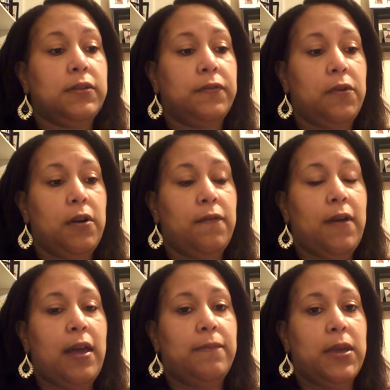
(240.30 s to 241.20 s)
to
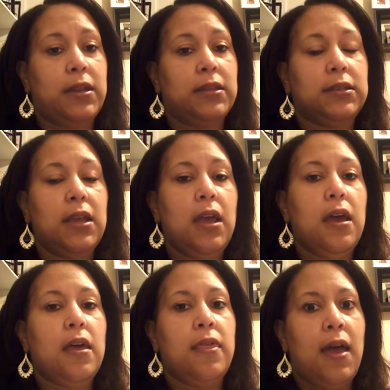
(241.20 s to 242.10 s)
45 minutes.
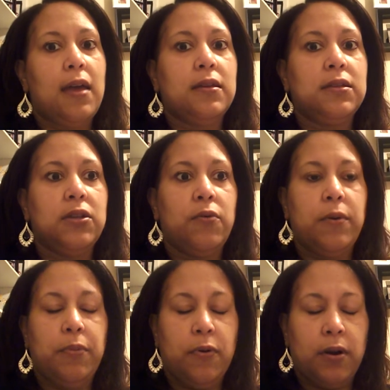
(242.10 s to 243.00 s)
That is so
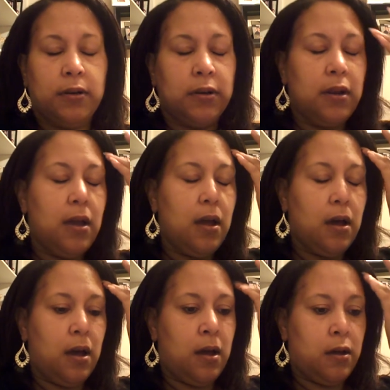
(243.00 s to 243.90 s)
important.
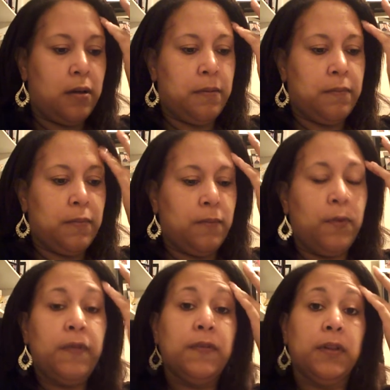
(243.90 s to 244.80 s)

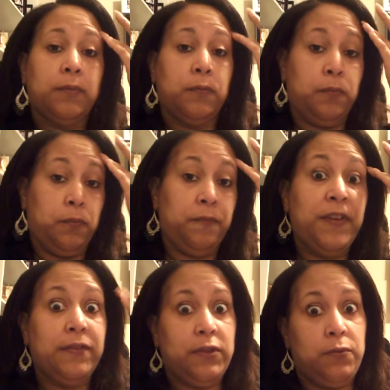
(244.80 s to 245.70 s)
With the
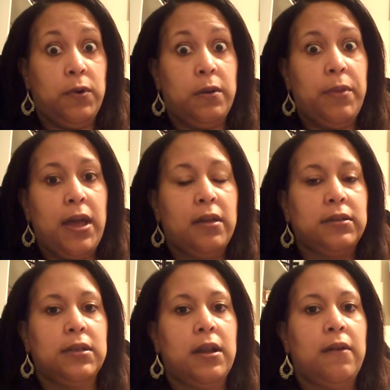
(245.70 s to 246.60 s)
51
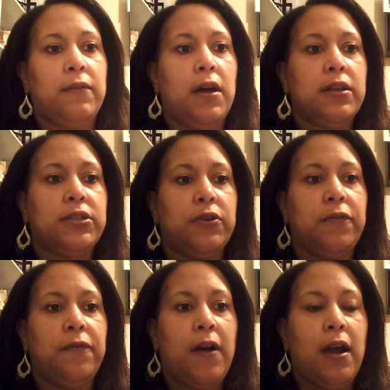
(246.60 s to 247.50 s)
pounds that I've lost so
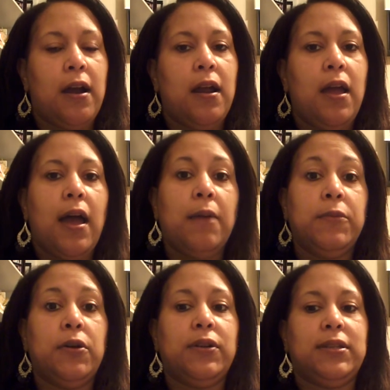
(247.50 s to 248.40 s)
far, I'm
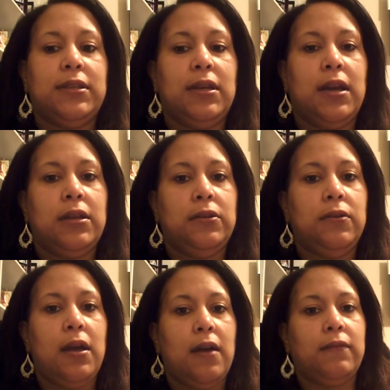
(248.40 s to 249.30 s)
noticing I do
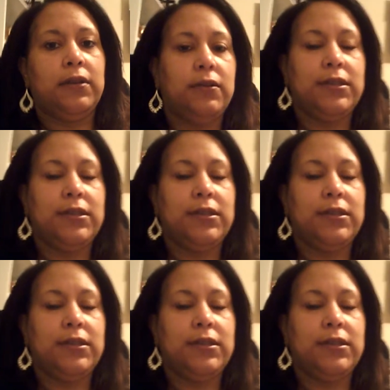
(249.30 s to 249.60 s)
have little